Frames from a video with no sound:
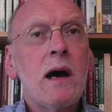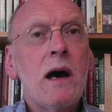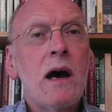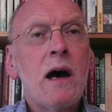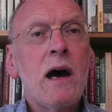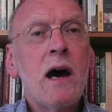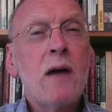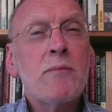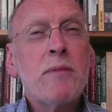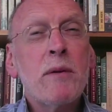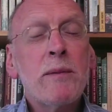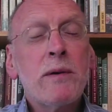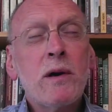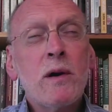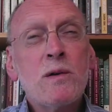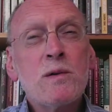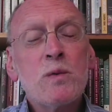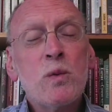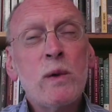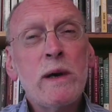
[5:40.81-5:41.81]
But
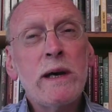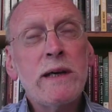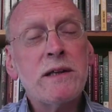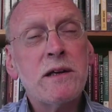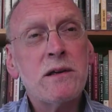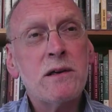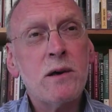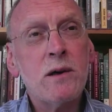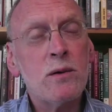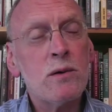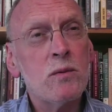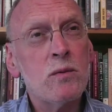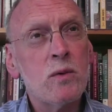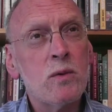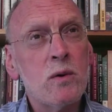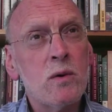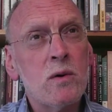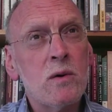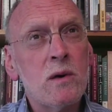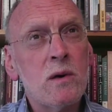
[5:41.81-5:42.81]
because we didn't go to
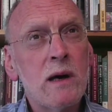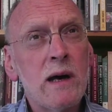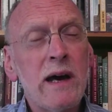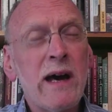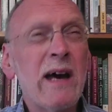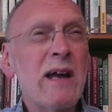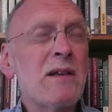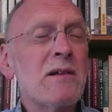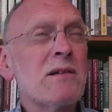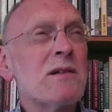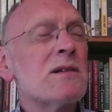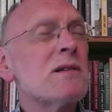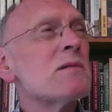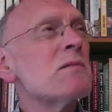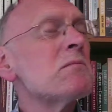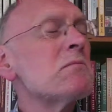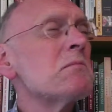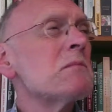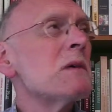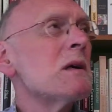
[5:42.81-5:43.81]
war and
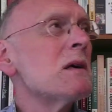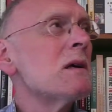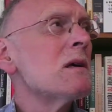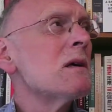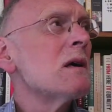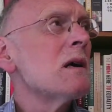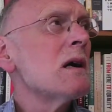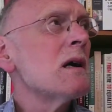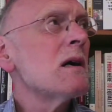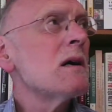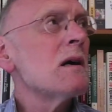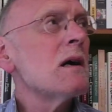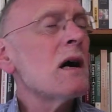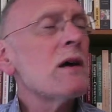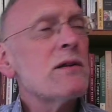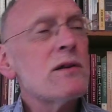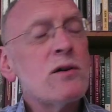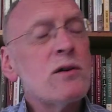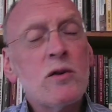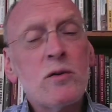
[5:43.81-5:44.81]

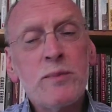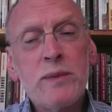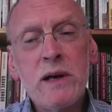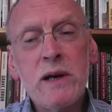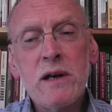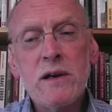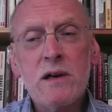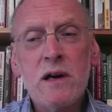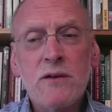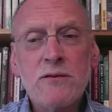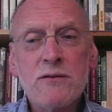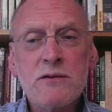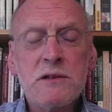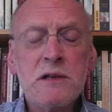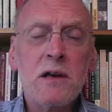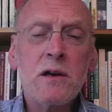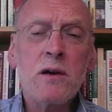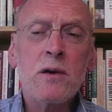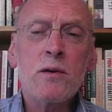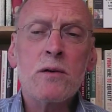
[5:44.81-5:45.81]
other European countries
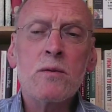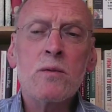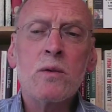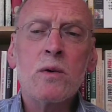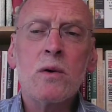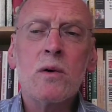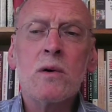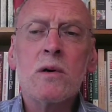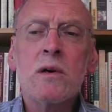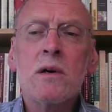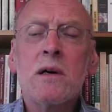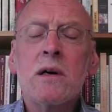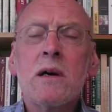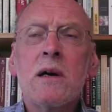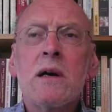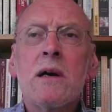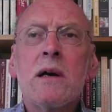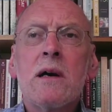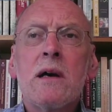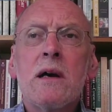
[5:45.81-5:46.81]
didn't go to war
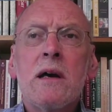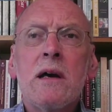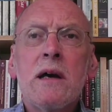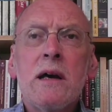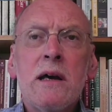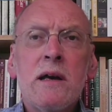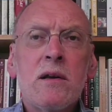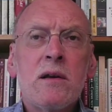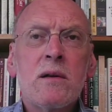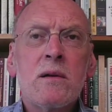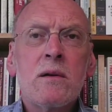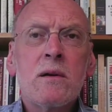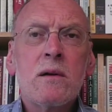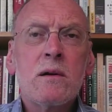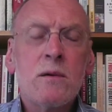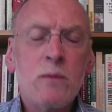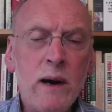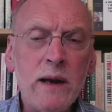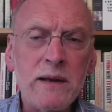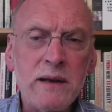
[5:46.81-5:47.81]
in
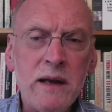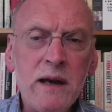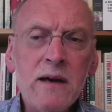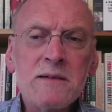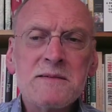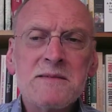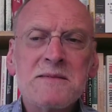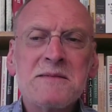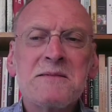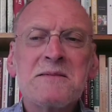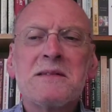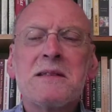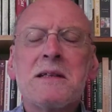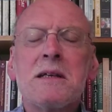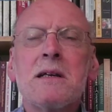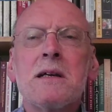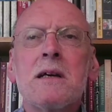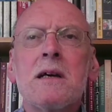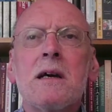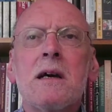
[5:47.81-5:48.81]
Rwanda,
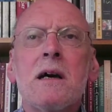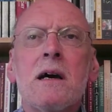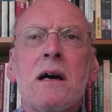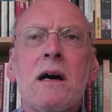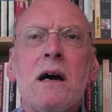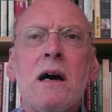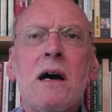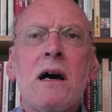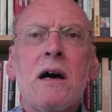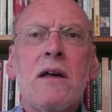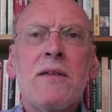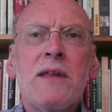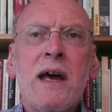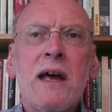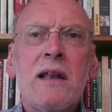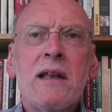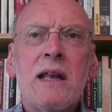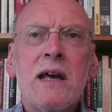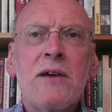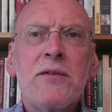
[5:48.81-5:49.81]

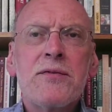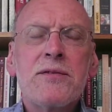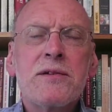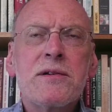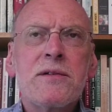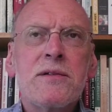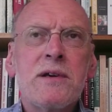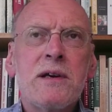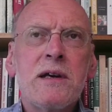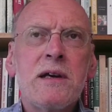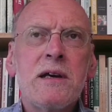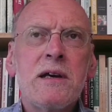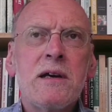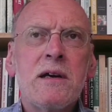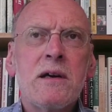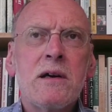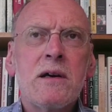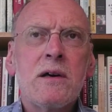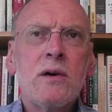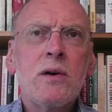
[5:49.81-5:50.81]
that left
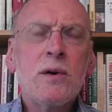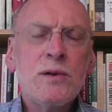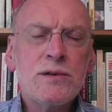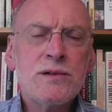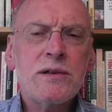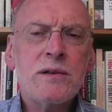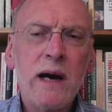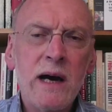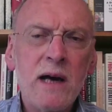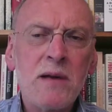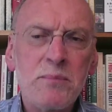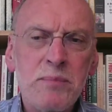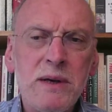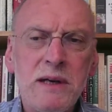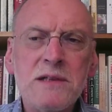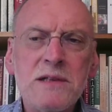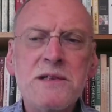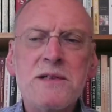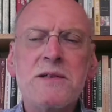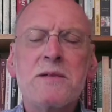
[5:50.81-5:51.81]
the Hutu at
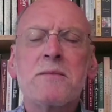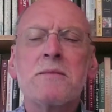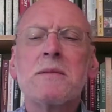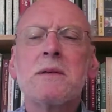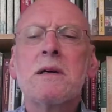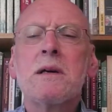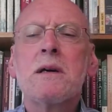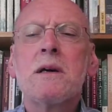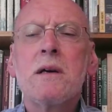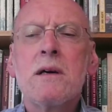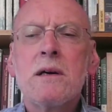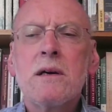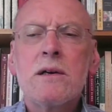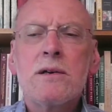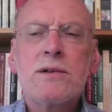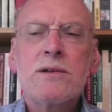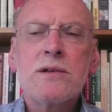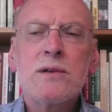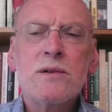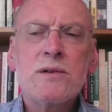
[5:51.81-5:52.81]
peace
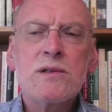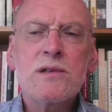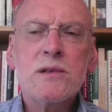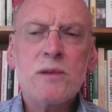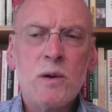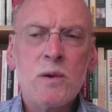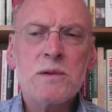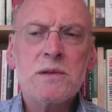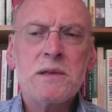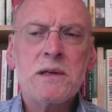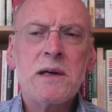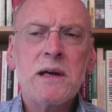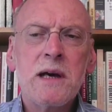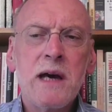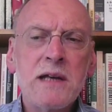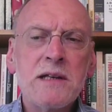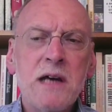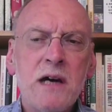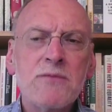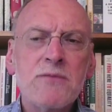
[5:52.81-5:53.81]
to slaughter
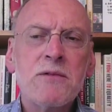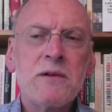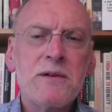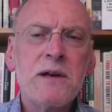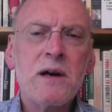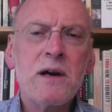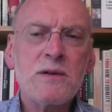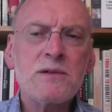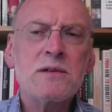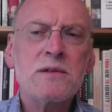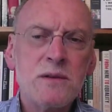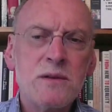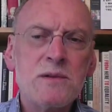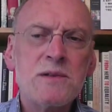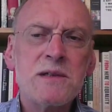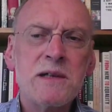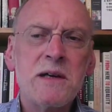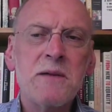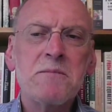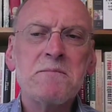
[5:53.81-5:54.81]
800,000
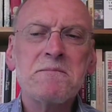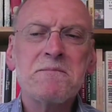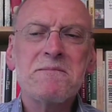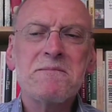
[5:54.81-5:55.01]
Tutsi.